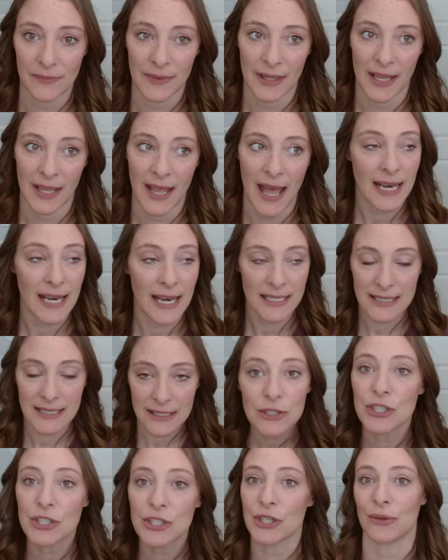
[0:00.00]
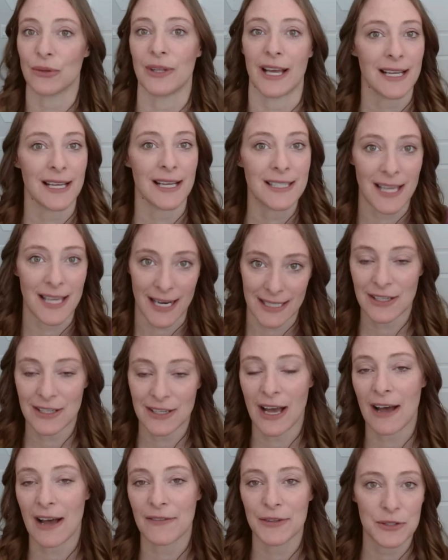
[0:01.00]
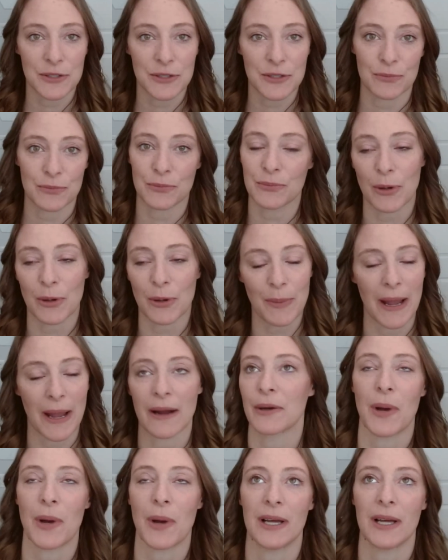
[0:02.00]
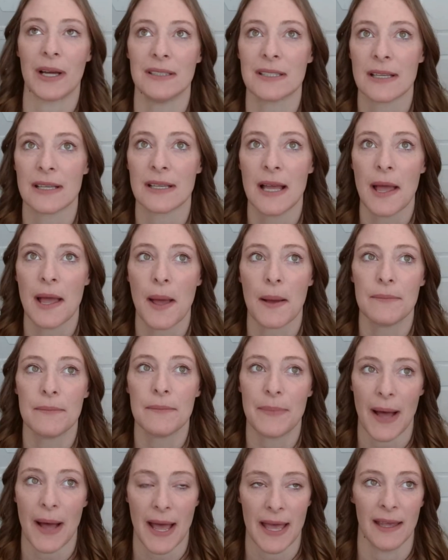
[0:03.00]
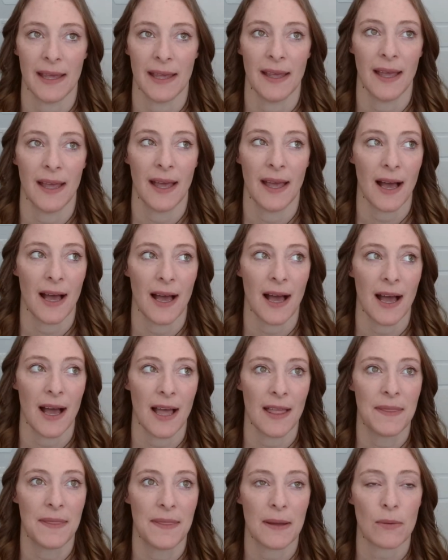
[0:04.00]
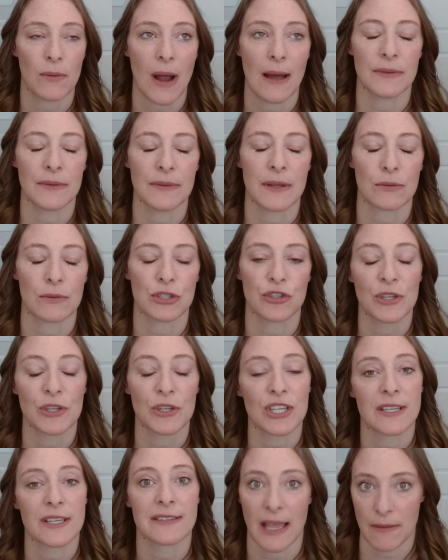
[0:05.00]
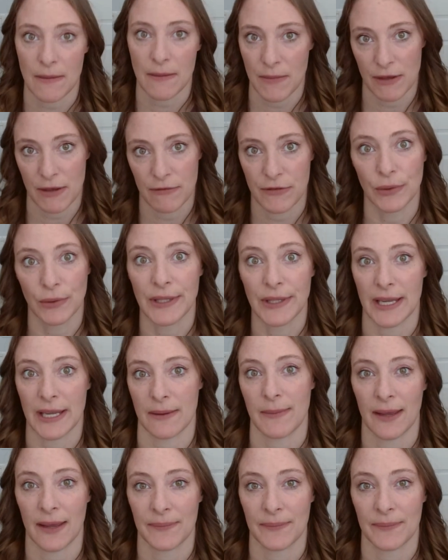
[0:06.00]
And I still do. Like I said, I still have those prepared ones, but there was so much excitement fueling me.